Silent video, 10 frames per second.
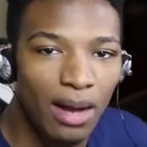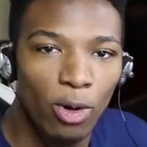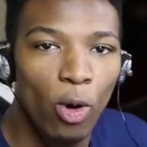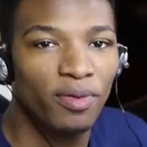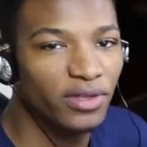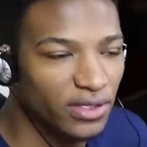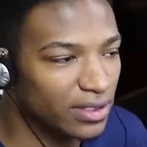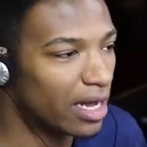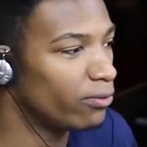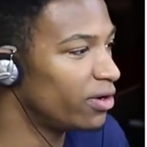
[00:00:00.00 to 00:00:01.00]
I'm hoping this is
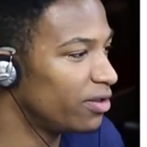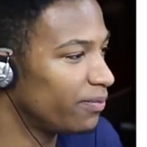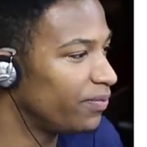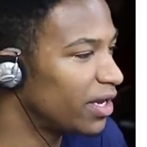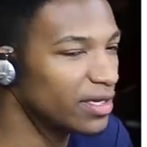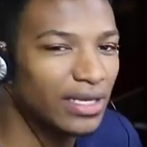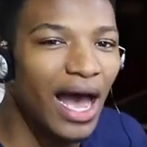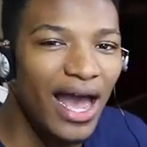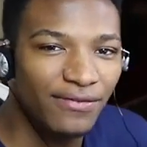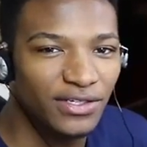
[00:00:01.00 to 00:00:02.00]
not one of them because
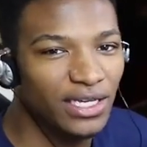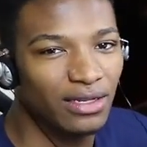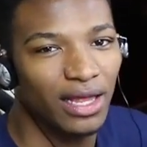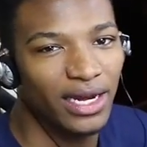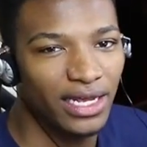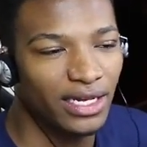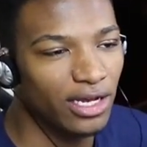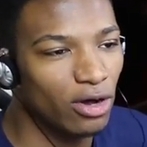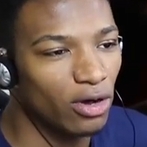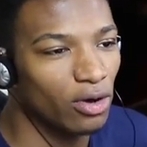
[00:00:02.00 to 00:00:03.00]
I've seen a lot of
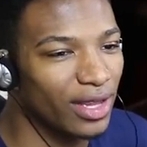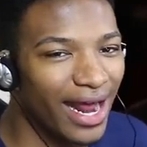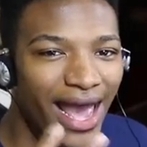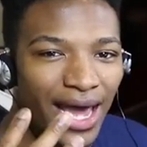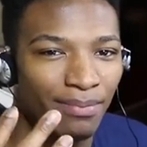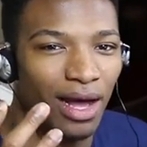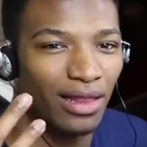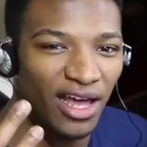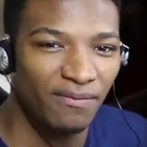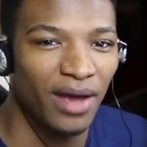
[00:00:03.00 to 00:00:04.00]
Indiegogo that I had a
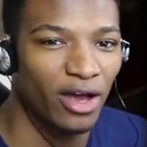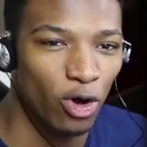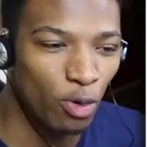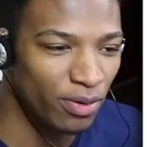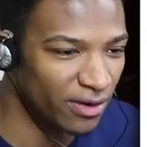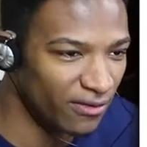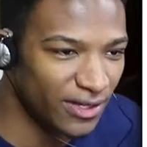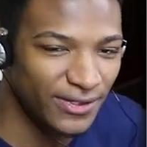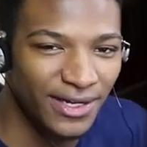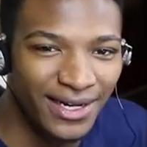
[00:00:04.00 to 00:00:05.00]
lot of my hope
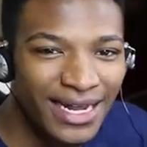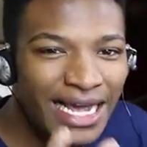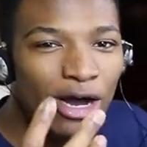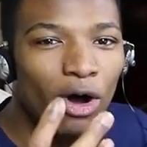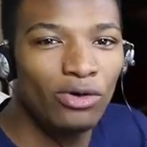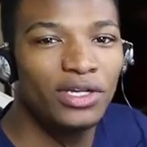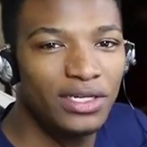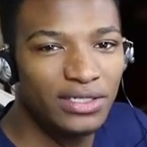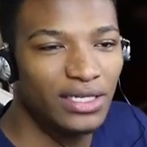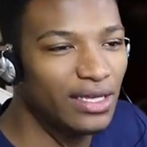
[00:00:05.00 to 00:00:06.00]
invested in, only
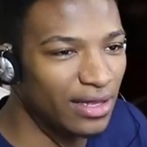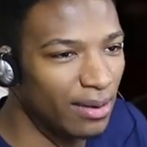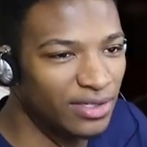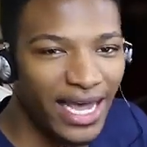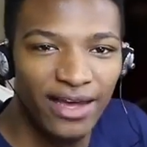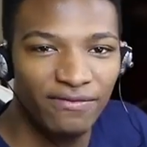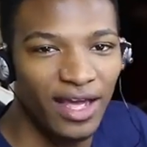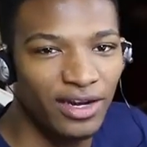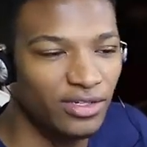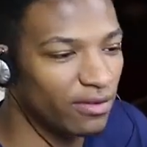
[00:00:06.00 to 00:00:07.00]
to see them take
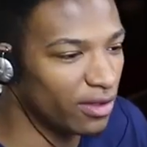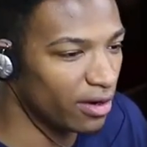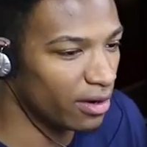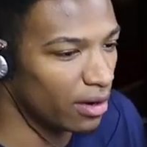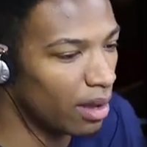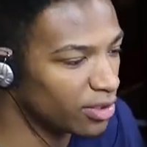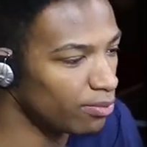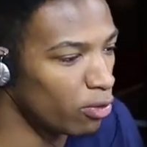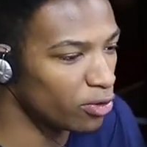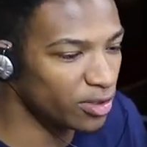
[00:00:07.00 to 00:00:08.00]
advantage of their um,
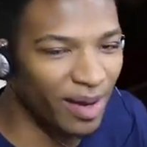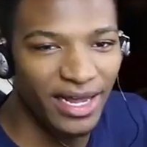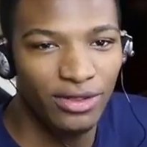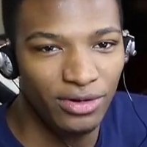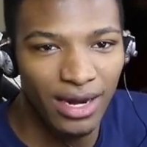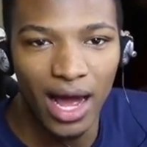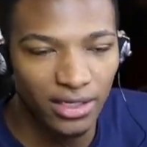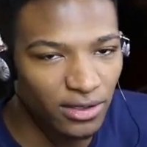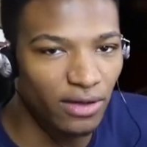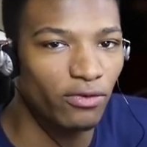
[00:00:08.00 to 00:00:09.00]
supporters by either
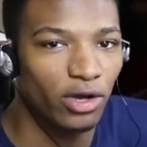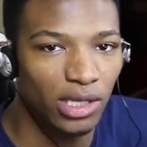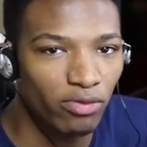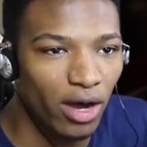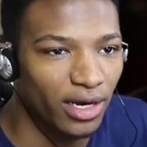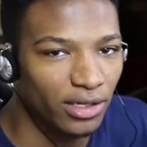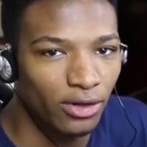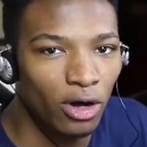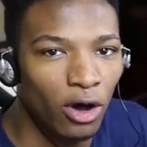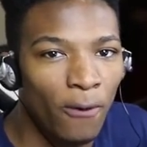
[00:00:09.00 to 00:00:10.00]
not delivering on the product
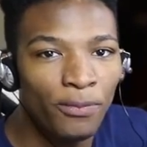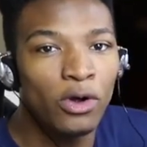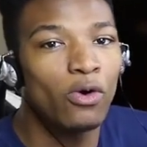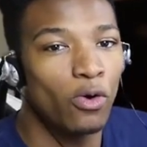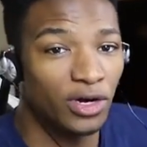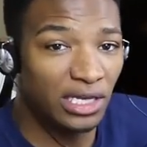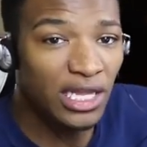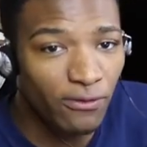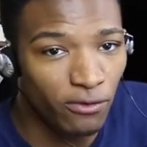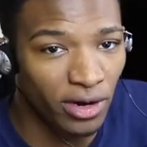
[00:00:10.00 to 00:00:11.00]
at all or
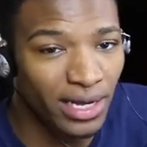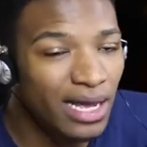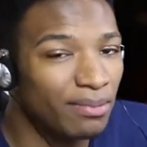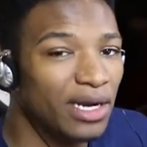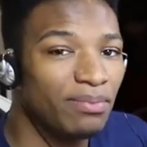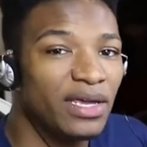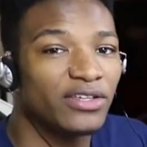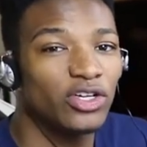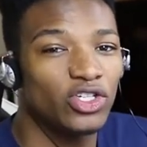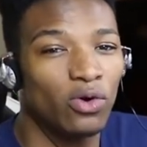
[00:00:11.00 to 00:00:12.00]
delivering, but it
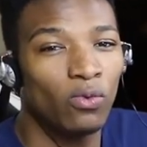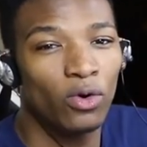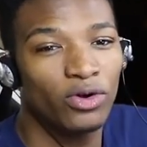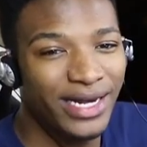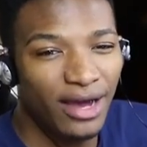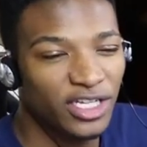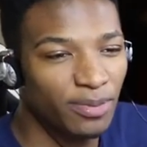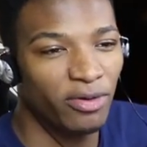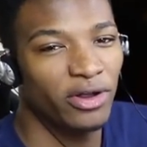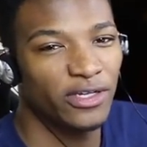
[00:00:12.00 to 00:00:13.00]
being such a watered down
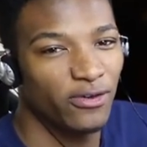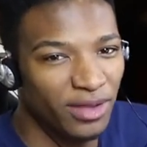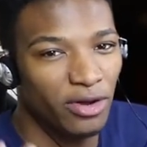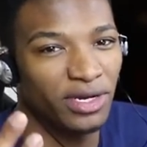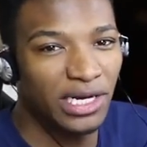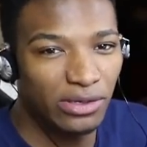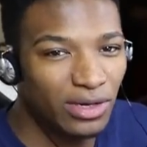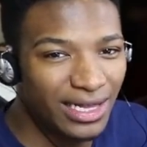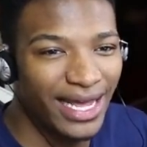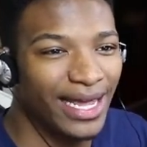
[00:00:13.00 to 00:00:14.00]
experience from their initial
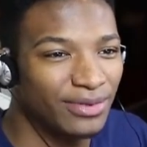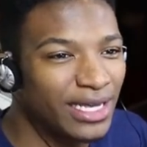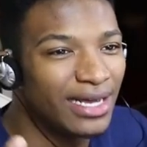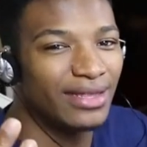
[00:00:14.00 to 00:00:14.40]
claims